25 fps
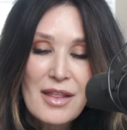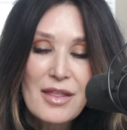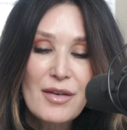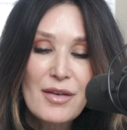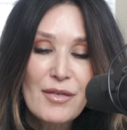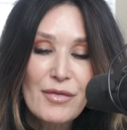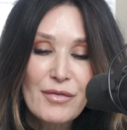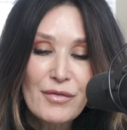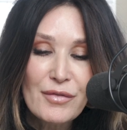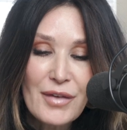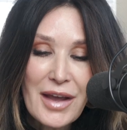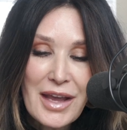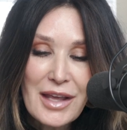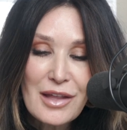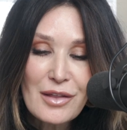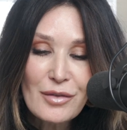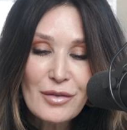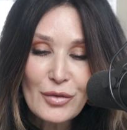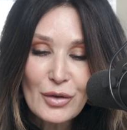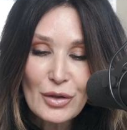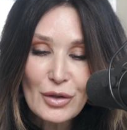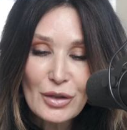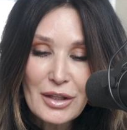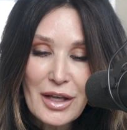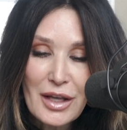the
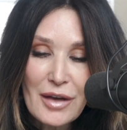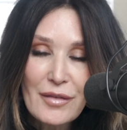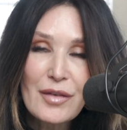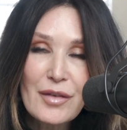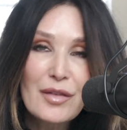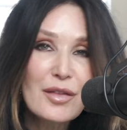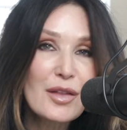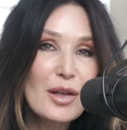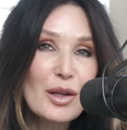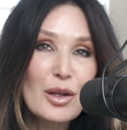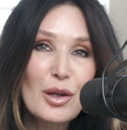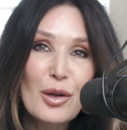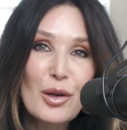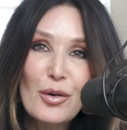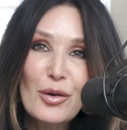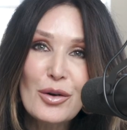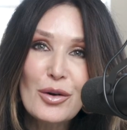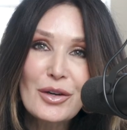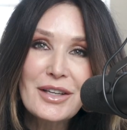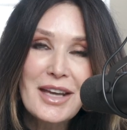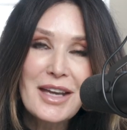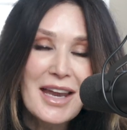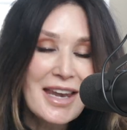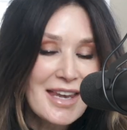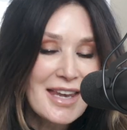faithful love of the
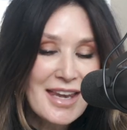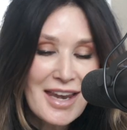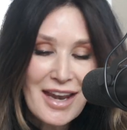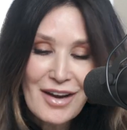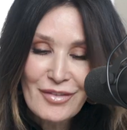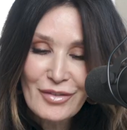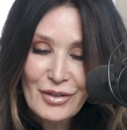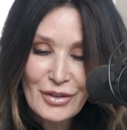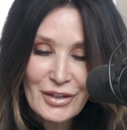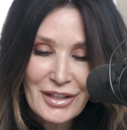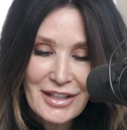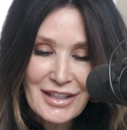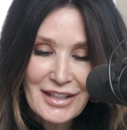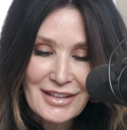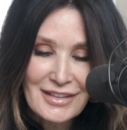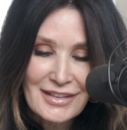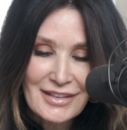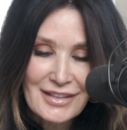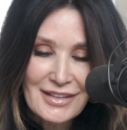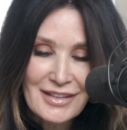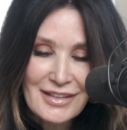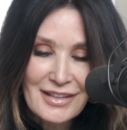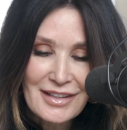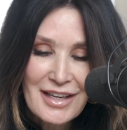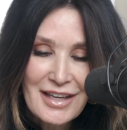Lord never
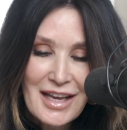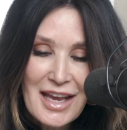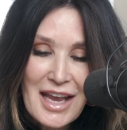ends.